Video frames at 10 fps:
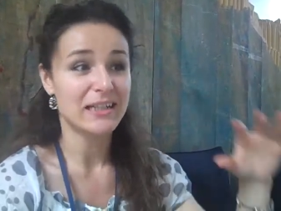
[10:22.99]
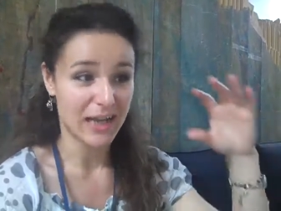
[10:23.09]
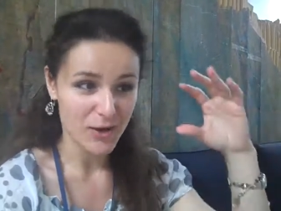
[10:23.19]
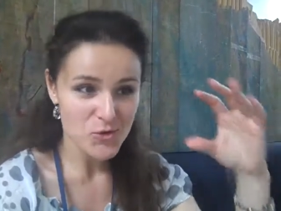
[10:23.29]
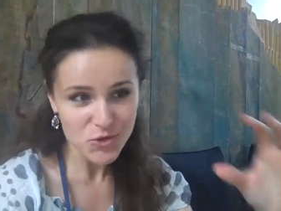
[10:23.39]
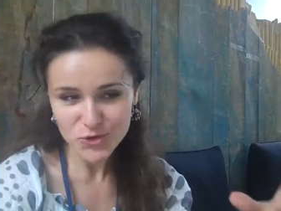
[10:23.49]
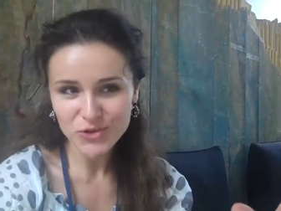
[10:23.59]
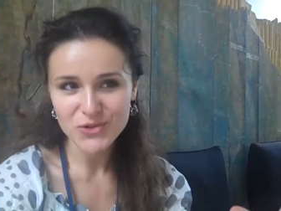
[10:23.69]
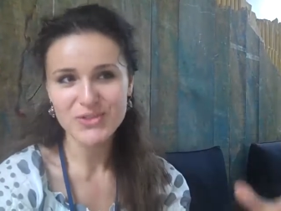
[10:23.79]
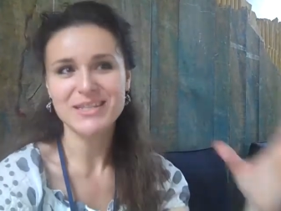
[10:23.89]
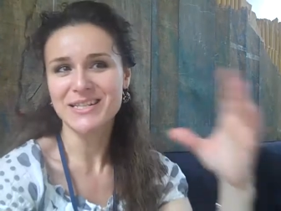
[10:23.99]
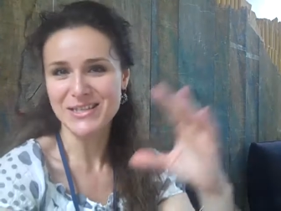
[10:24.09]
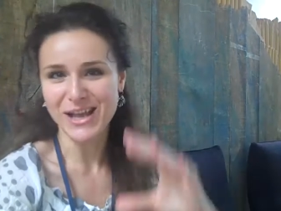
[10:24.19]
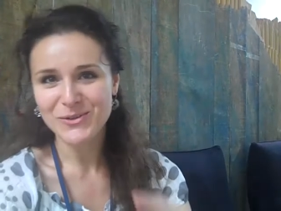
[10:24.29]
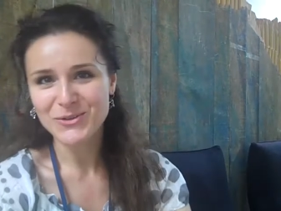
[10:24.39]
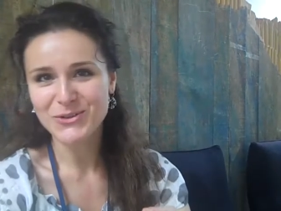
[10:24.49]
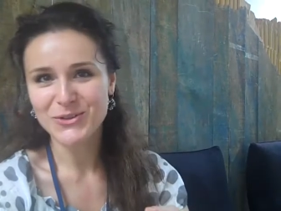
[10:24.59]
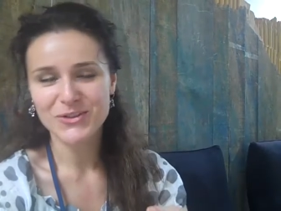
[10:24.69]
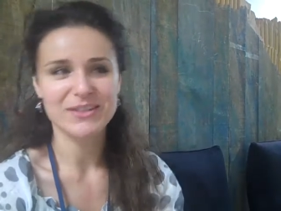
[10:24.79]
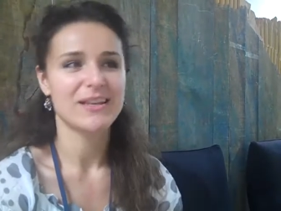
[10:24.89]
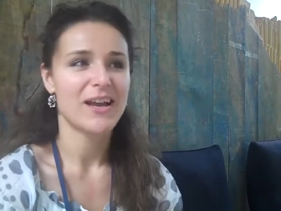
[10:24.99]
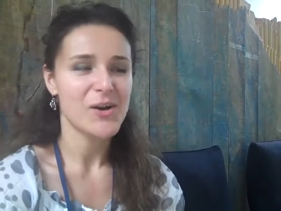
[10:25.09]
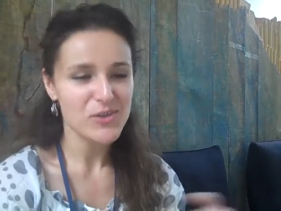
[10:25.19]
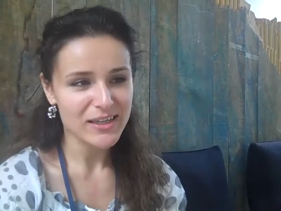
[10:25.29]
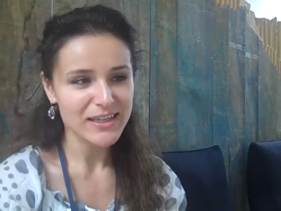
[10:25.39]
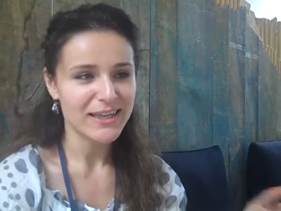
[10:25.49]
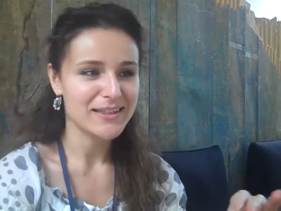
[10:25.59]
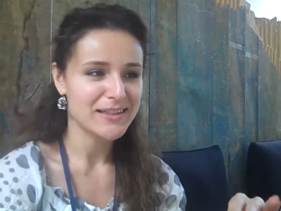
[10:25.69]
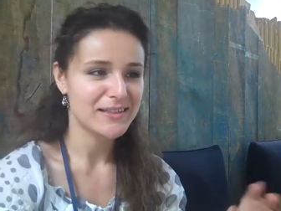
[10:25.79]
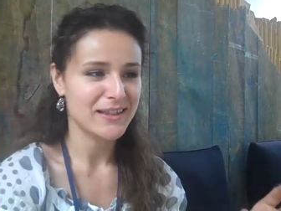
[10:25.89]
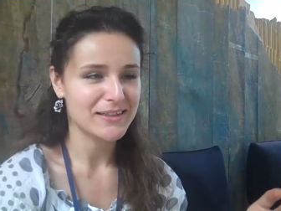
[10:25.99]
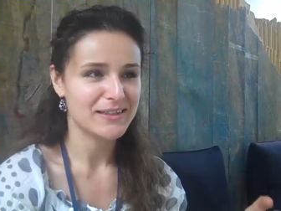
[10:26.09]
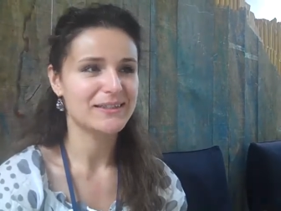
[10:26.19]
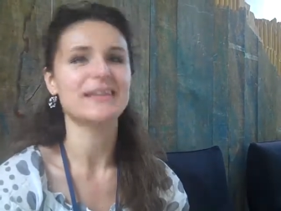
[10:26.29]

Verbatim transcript: Now you should do this, now you should do this. Okay, I did it, I did it.